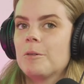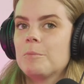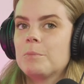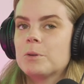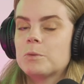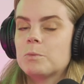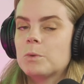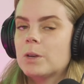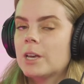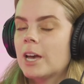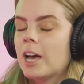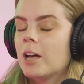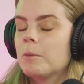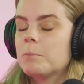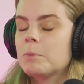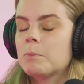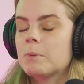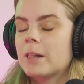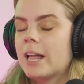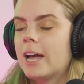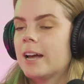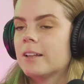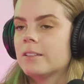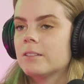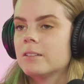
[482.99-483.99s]
But we help
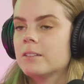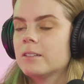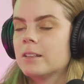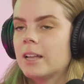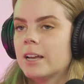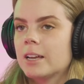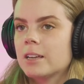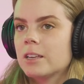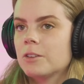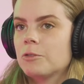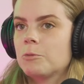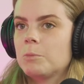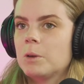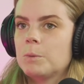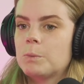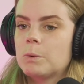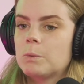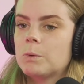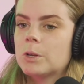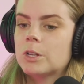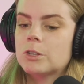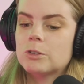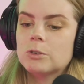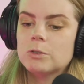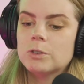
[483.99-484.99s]
plan, like if people
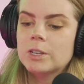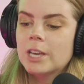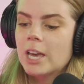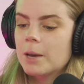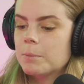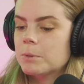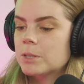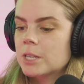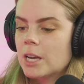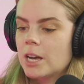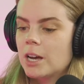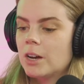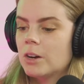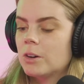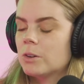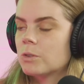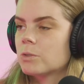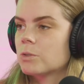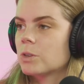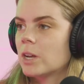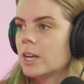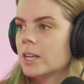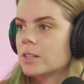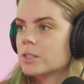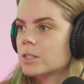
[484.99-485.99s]
want to do Cape
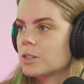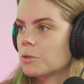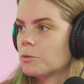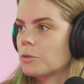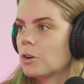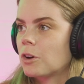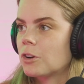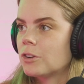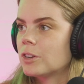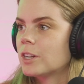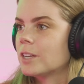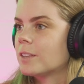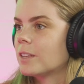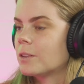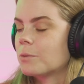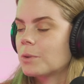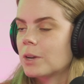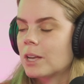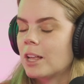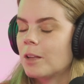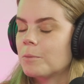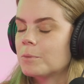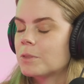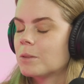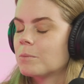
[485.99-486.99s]
Town and safari, then we
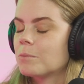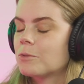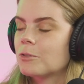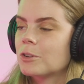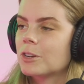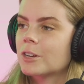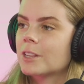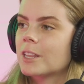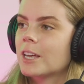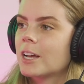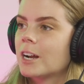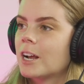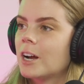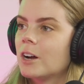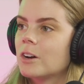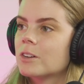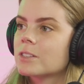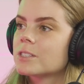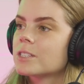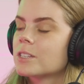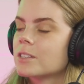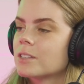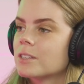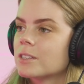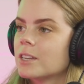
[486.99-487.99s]
help them figure that
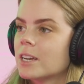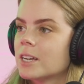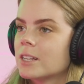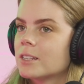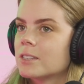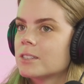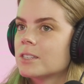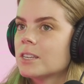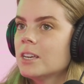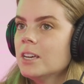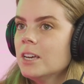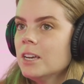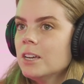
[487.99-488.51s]
out, and